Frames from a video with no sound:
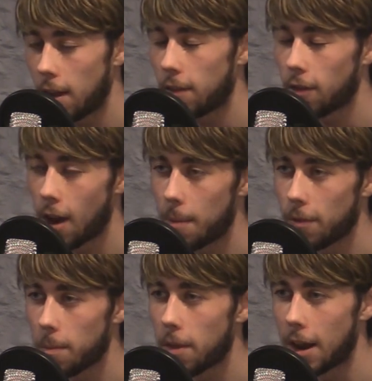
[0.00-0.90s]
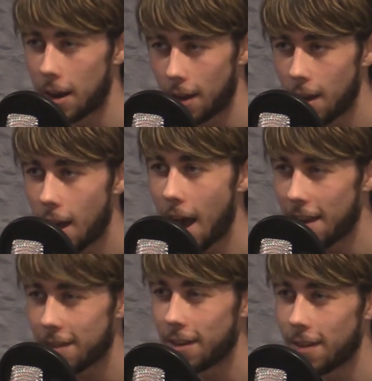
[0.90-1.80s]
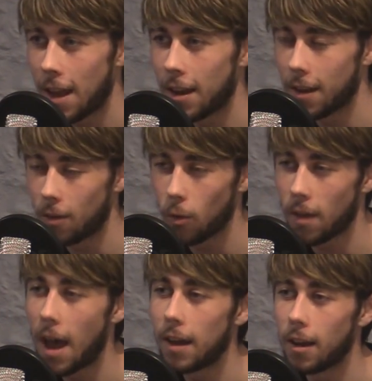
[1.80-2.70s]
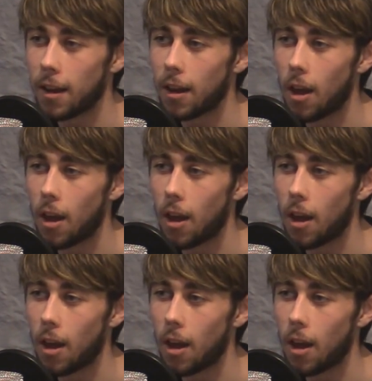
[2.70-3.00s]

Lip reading: Instagram or something and it has an aesthetic, it does add like.